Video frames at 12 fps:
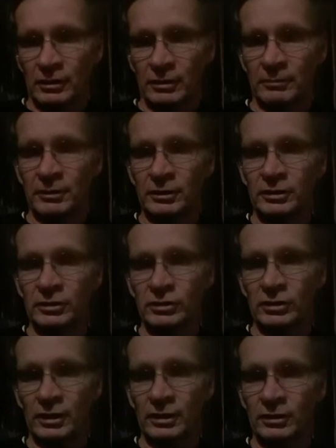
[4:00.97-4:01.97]
The
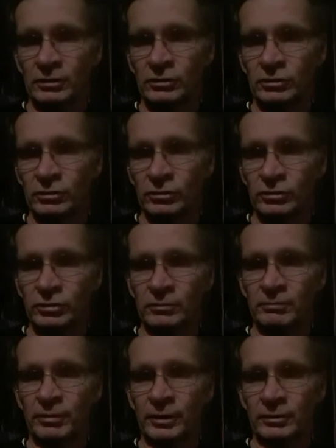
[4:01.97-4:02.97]
message had a huge
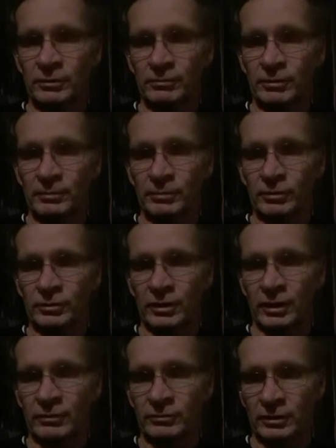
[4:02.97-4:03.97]
impact on people's
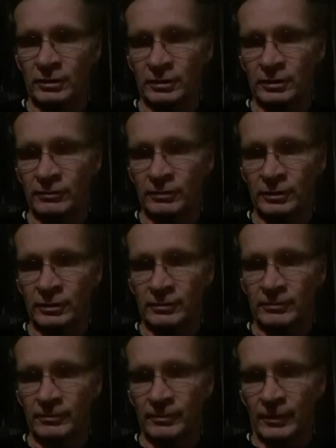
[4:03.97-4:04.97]
lives that evening.
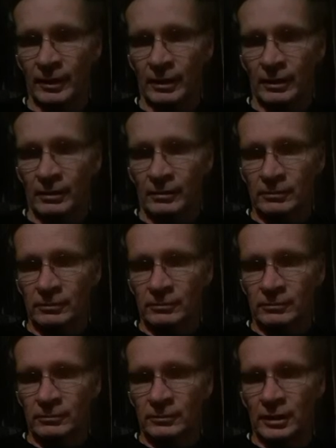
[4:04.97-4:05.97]

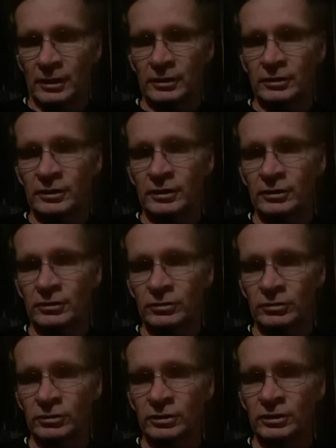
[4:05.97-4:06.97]
And he
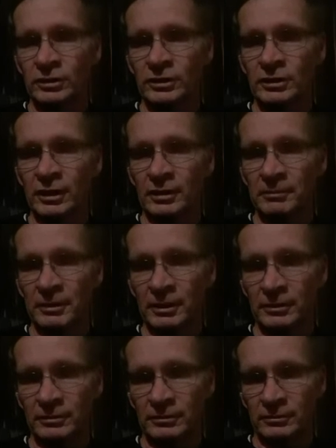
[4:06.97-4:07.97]
says, "You see, young
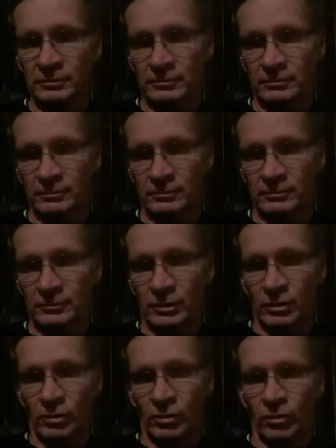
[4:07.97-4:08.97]
man,
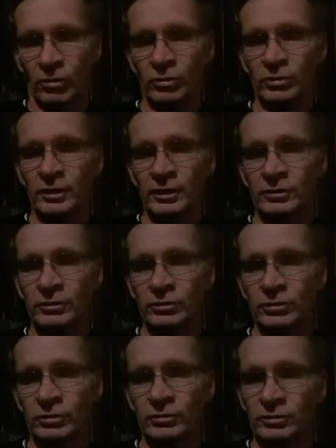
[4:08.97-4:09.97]
all you had to
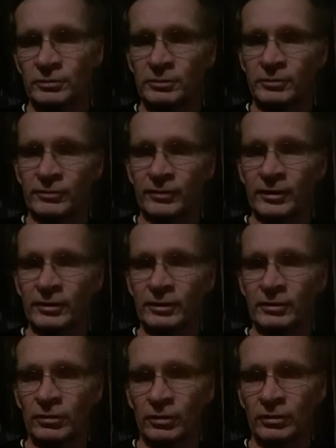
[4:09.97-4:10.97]
do was put faith
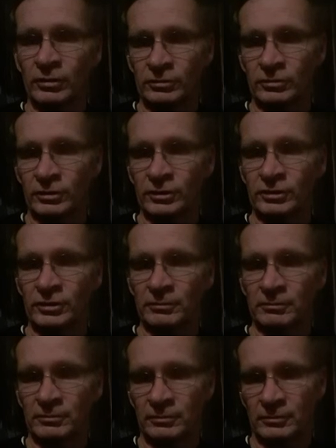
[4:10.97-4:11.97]
in God and trust Him.